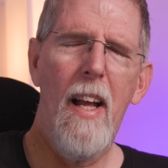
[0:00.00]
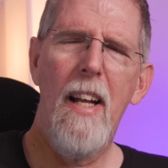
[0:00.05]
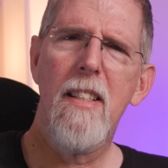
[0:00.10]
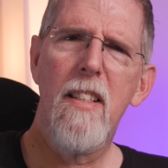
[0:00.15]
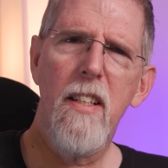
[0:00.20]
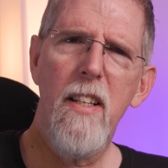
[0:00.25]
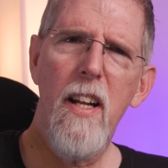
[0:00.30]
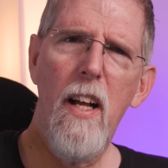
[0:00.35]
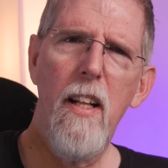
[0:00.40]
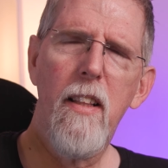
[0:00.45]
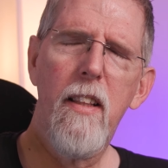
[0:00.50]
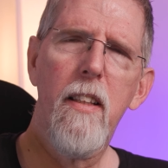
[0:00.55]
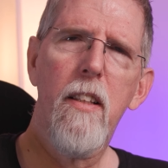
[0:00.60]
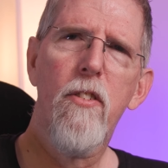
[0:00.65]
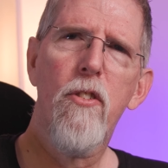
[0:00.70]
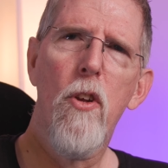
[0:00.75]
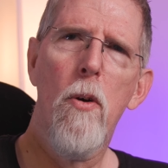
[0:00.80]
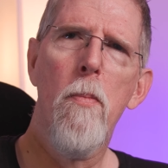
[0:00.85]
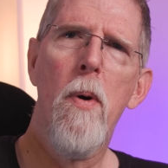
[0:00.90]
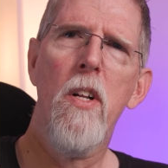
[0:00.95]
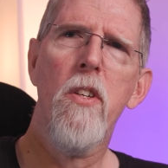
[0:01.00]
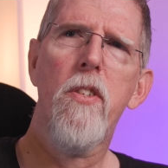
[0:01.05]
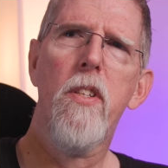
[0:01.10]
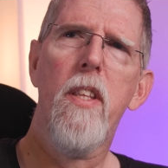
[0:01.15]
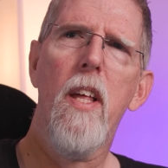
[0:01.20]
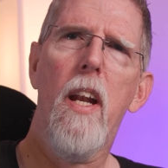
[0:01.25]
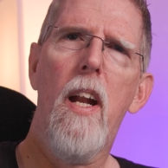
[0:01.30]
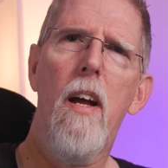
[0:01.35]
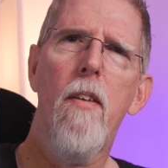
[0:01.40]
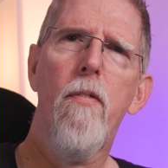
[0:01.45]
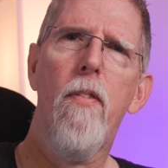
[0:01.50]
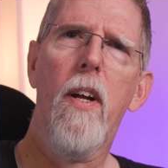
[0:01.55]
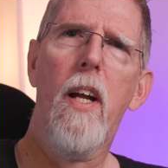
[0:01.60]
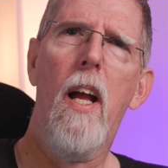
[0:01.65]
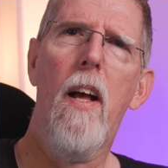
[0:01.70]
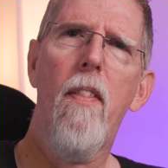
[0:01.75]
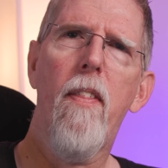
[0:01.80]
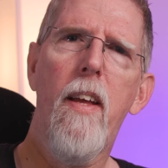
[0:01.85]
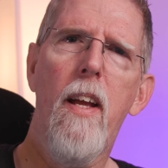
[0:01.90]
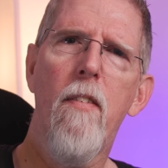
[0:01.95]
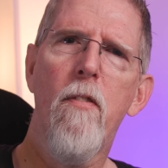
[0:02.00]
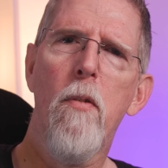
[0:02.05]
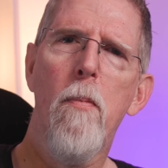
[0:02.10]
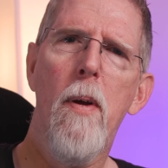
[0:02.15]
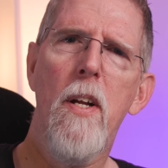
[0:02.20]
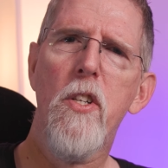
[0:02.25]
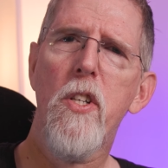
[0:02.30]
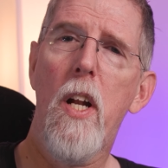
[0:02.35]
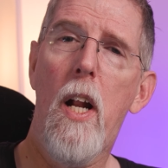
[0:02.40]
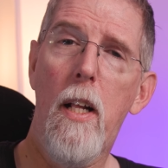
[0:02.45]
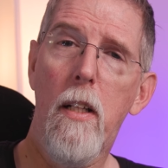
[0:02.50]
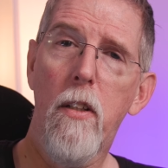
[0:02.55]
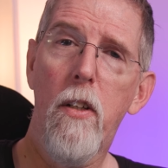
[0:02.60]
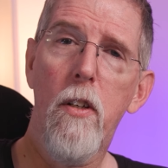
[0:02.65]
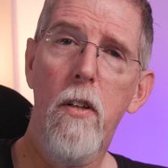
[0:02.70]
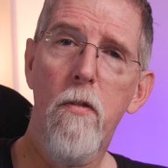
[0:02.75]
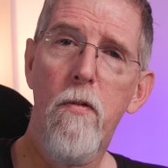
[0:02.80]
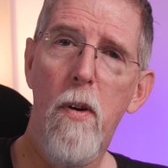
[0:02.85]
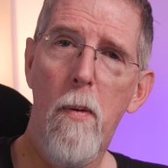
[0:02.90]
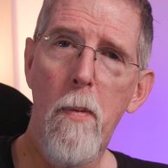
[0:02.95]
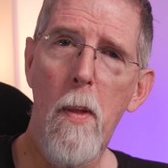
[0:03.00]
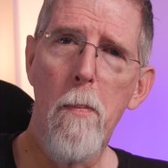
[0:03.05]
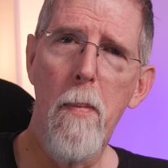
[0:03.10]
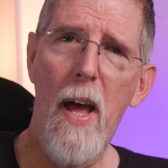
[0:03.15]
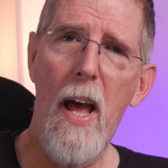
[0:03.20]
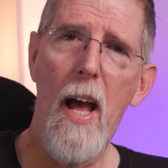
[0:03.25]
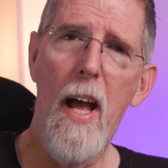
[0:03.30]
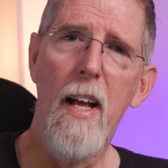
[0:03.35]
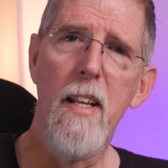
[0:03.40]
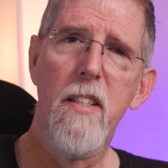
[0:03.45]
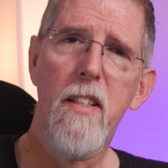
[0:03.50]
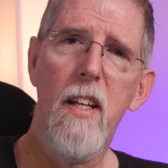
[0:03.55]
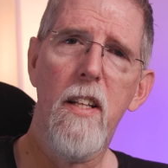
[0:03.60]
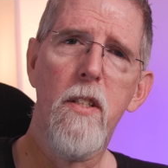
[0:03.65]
It's not so much that I forget the information I learned from the past.